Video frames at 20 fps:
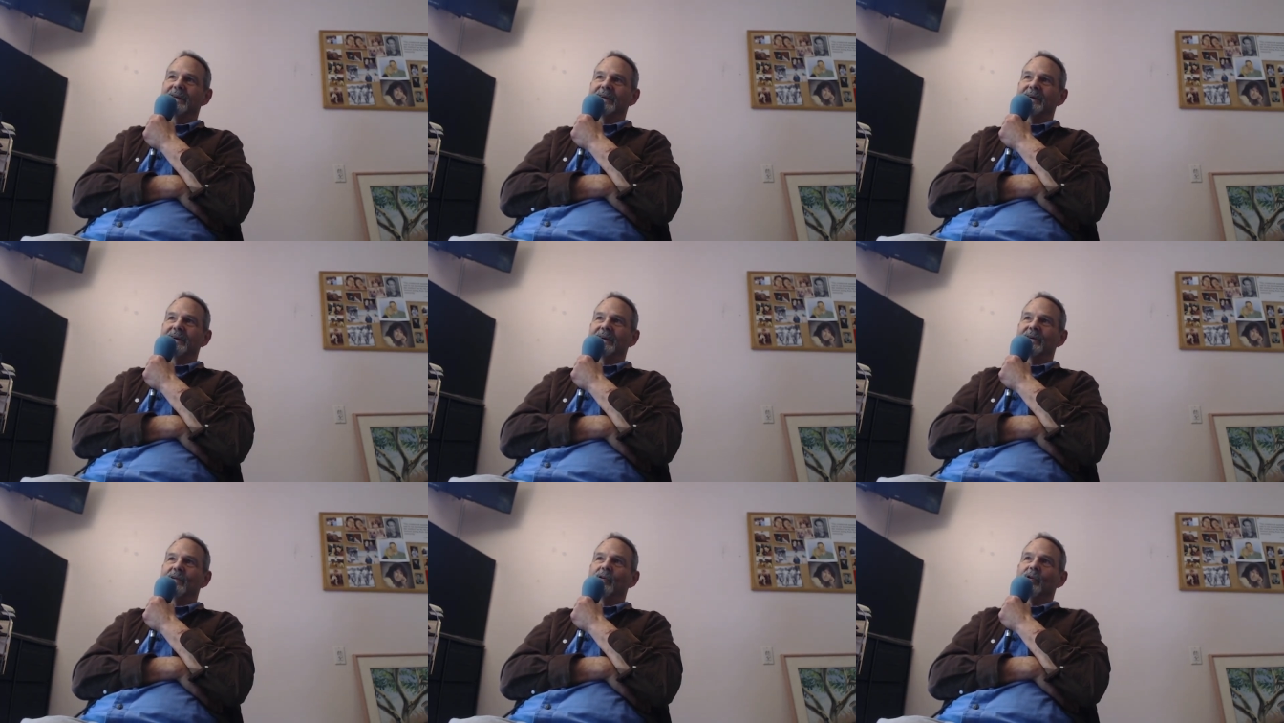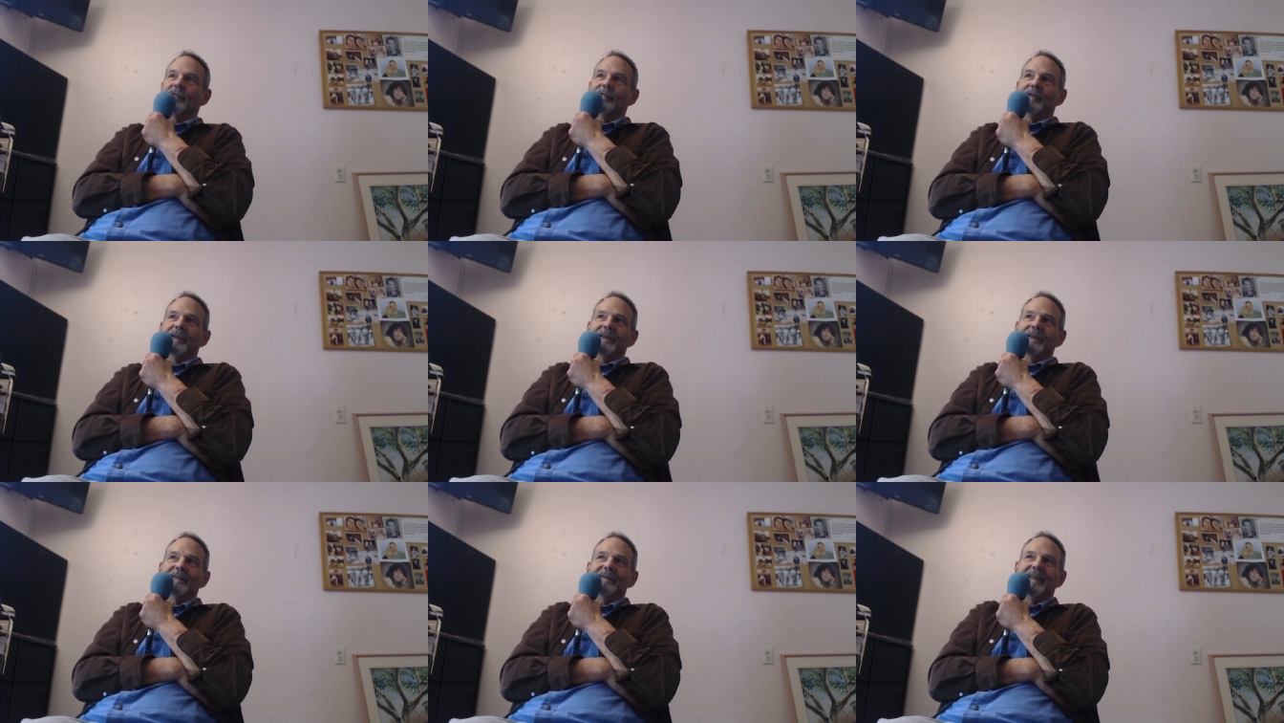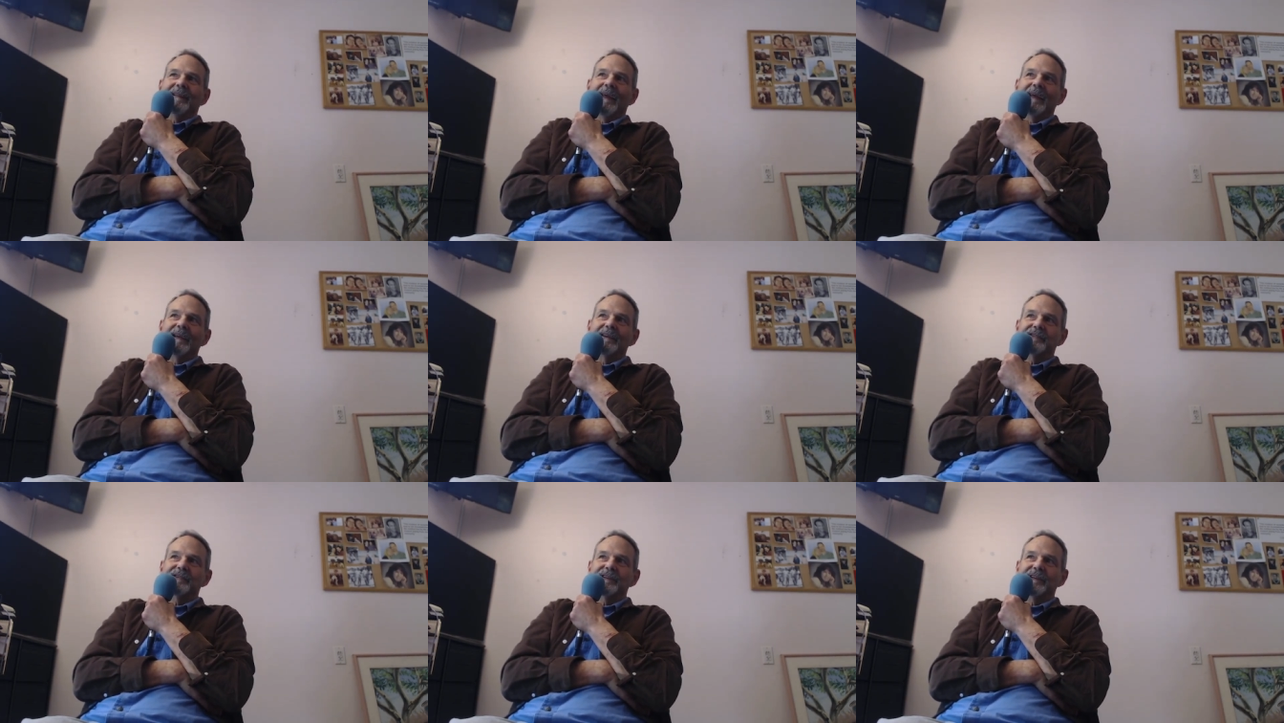
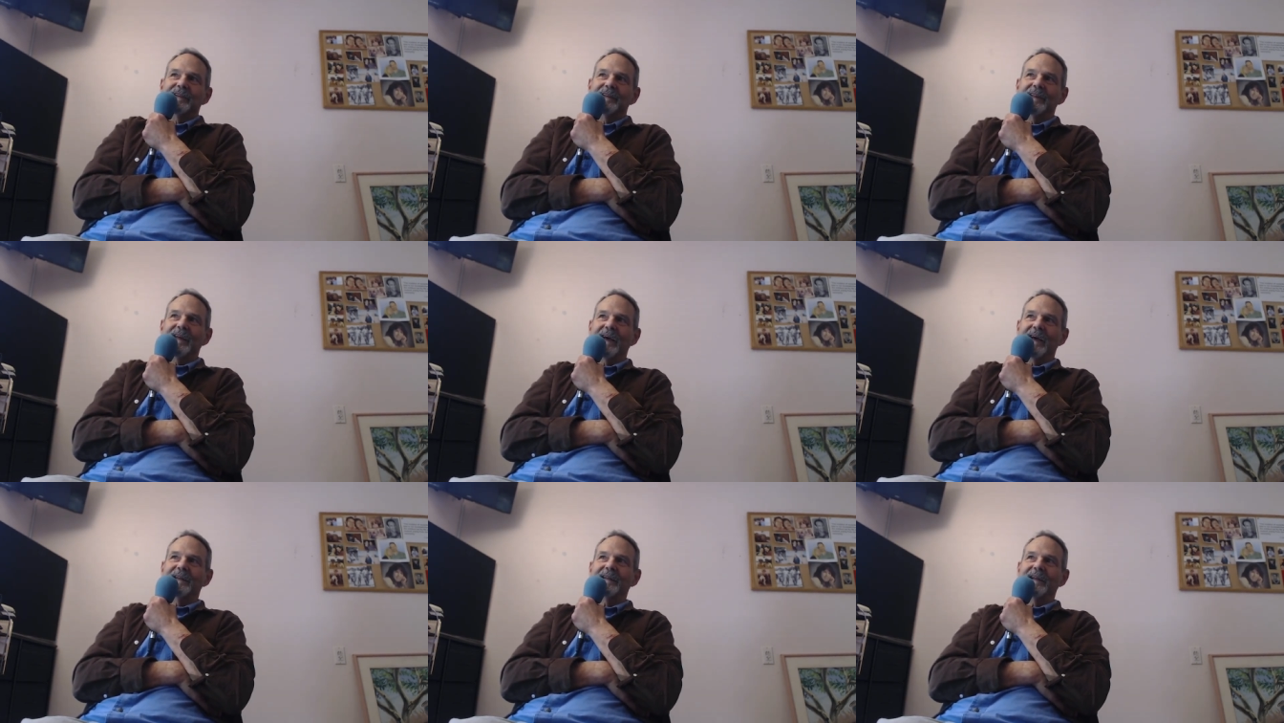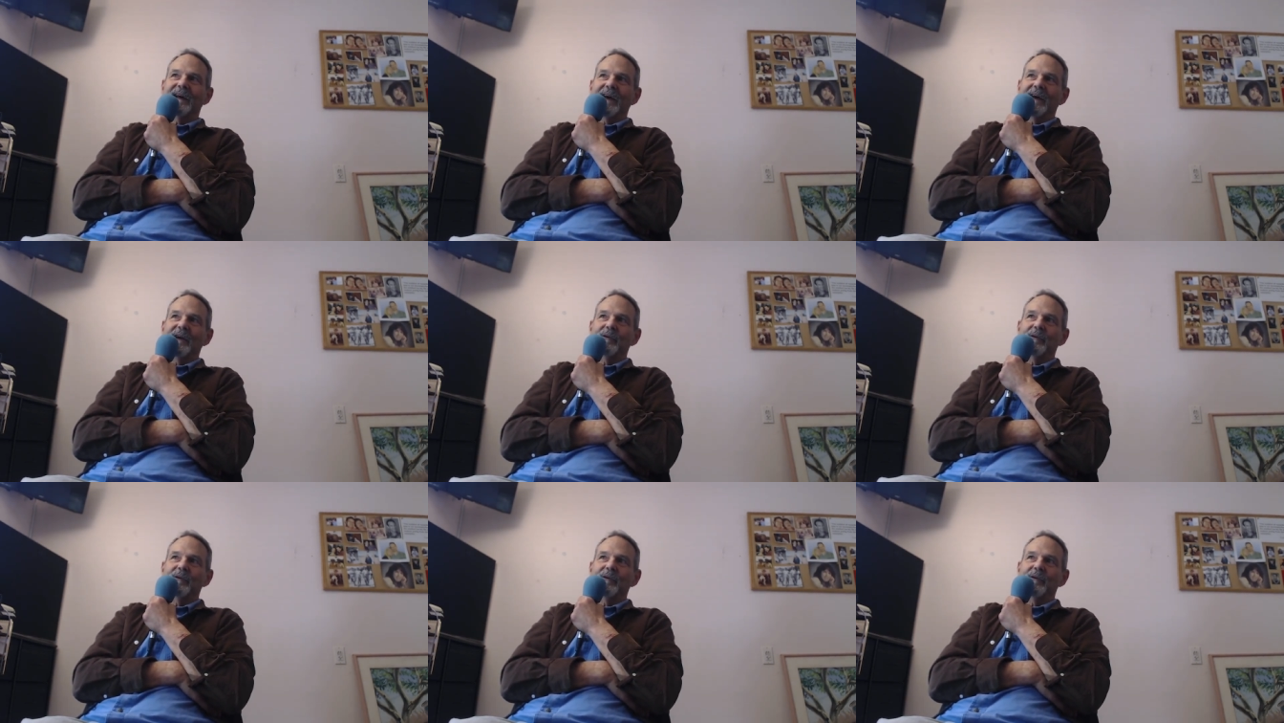orientation and I